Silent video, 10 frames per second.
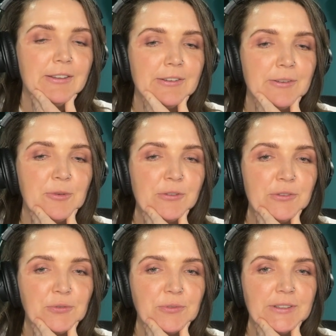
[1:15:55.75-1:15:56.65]
the
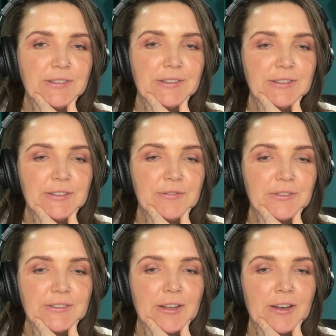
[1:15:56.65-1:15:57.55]
most recent
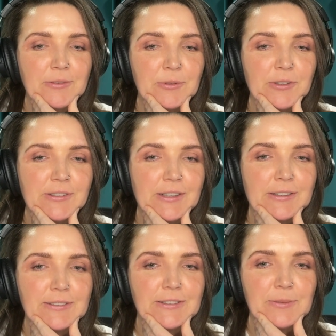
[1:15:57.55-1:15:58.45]
facade works, like
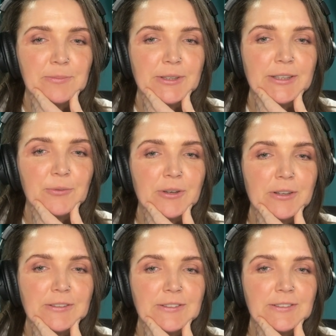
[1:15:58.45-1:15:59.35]
the zipping
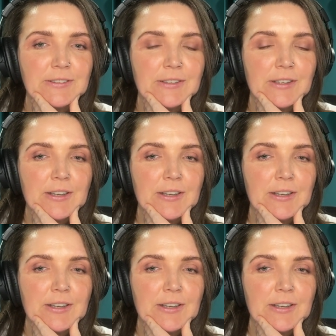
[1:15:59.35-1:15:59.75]
ones?